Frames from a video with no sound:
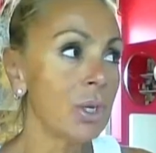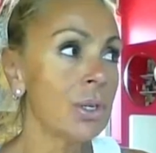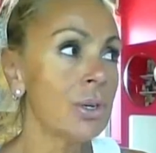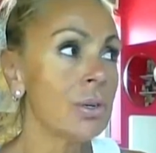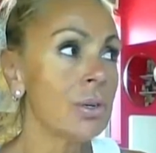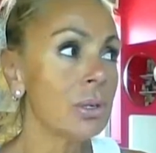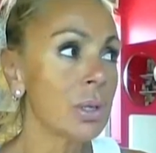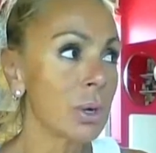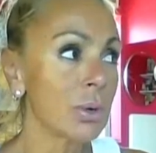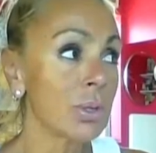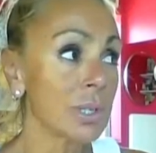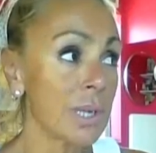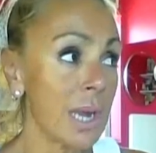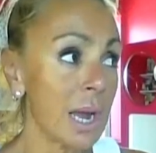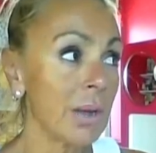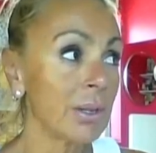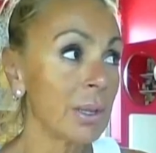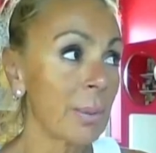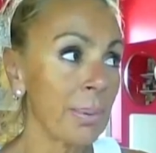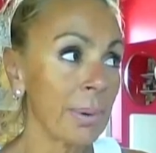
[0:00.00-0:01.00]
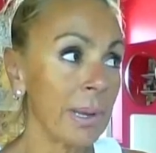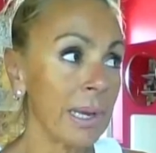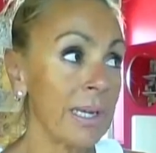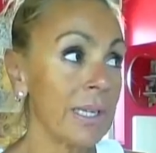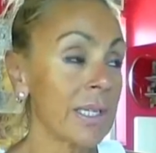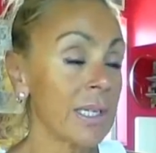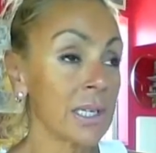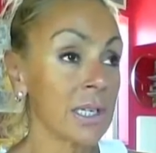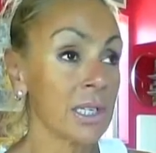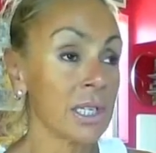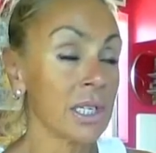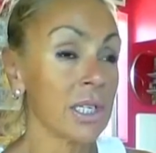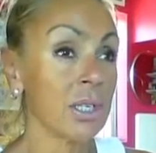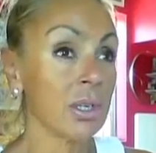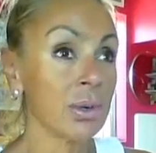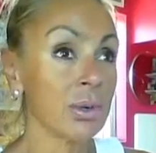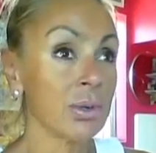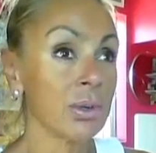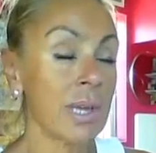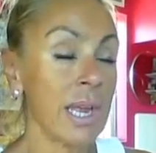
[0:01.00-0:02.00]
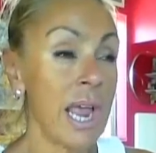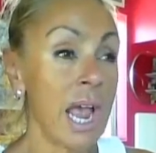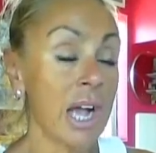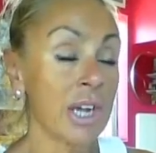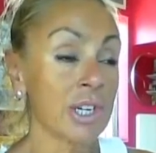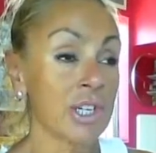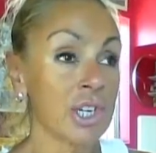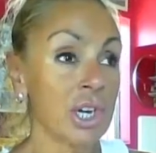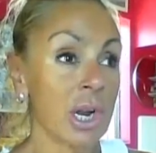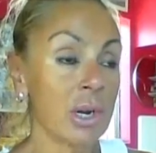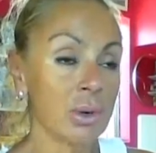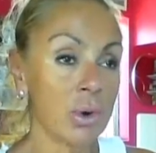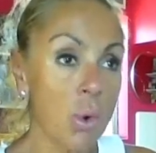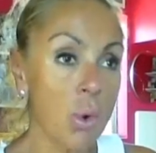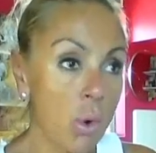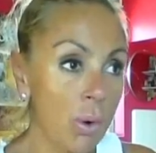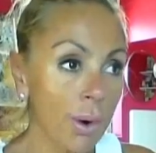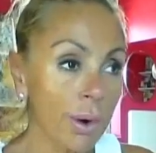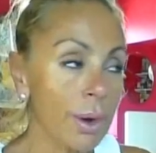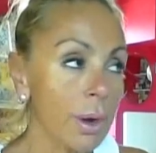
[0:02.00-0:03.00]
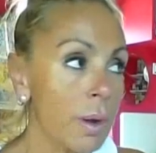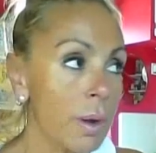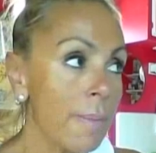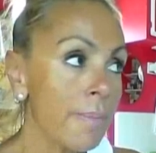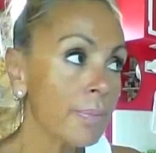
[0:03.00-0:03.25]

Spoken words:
you close down the place until they hash it out in court.